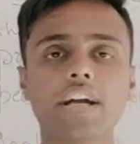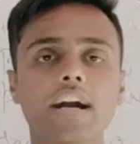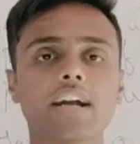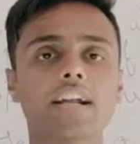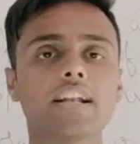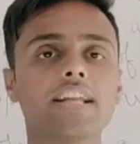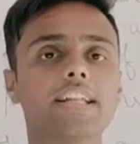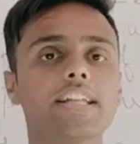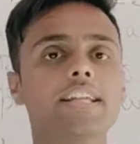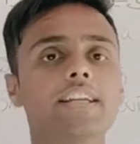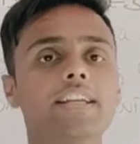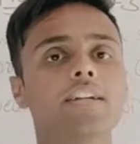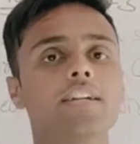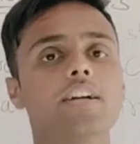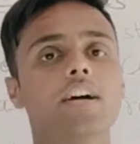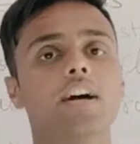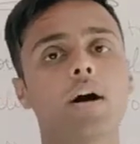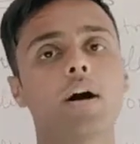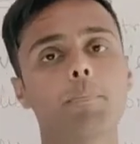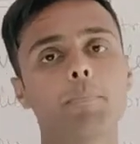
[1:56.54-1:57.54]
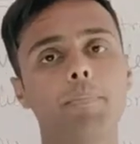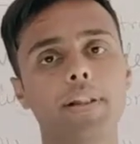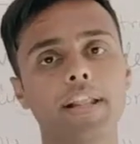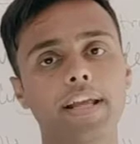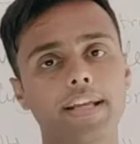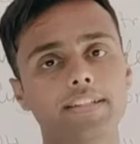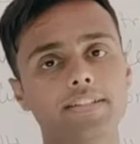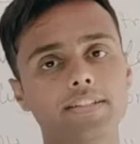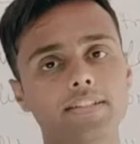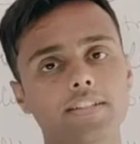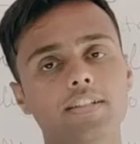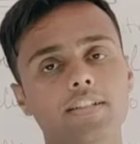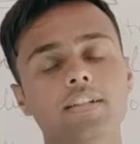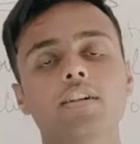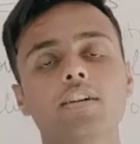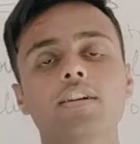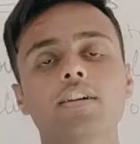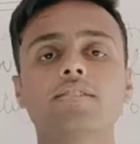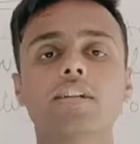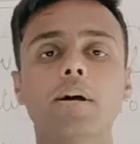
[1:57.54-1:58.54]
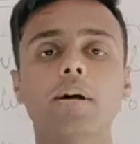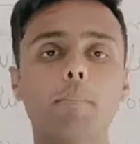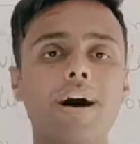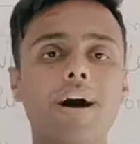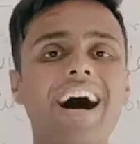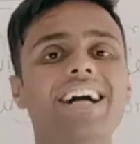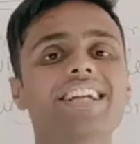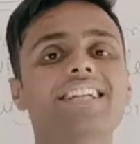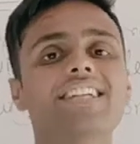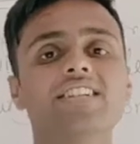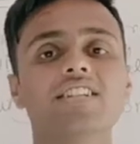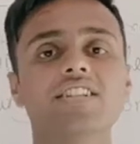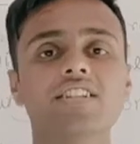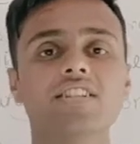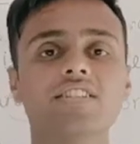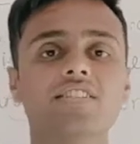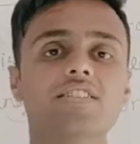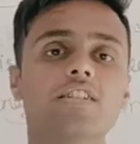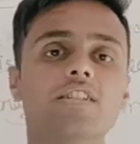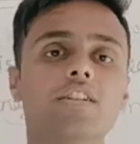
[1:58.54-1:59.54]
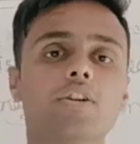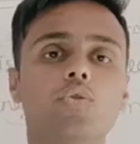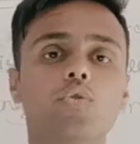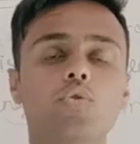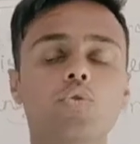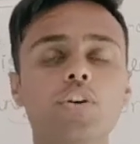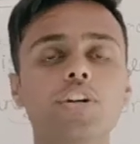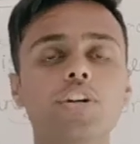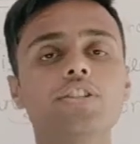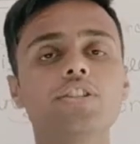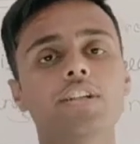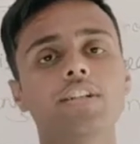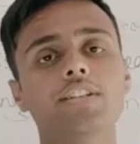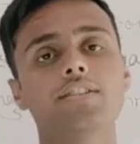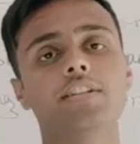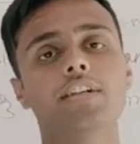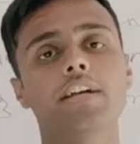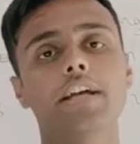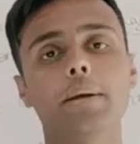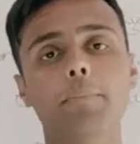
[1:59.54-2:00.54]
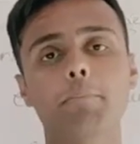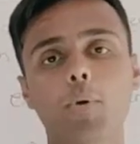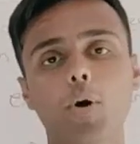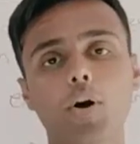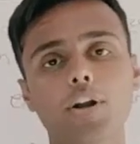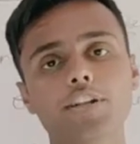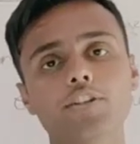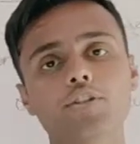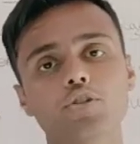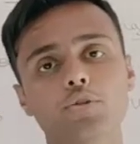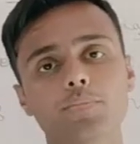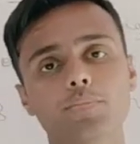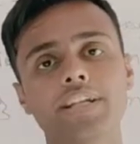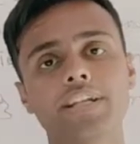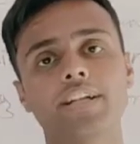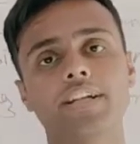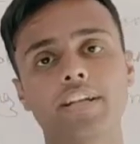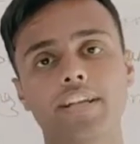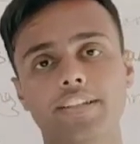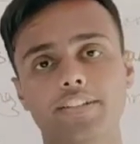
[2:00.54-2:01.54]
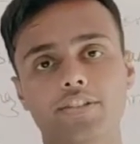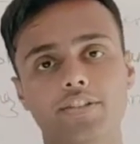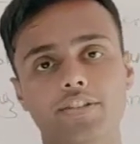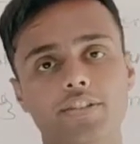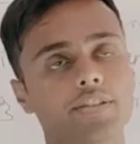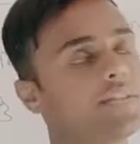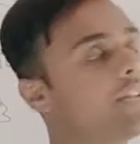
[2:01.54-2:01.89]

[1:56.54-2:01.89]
cleaning a place, some articles which is important to be cleaned.